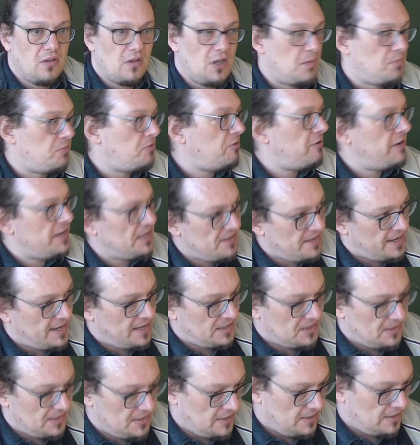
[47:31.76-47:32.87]
a
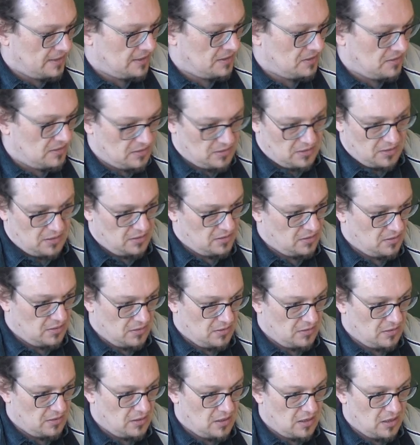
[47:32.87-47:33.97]
pre-tested
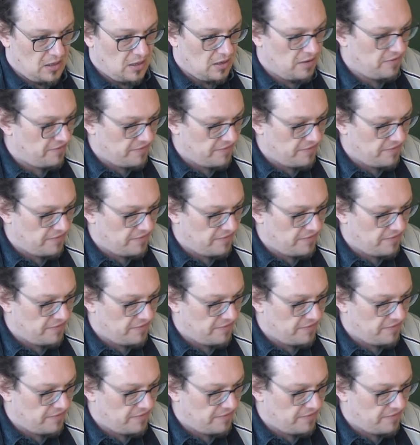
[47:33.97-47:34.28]
uh,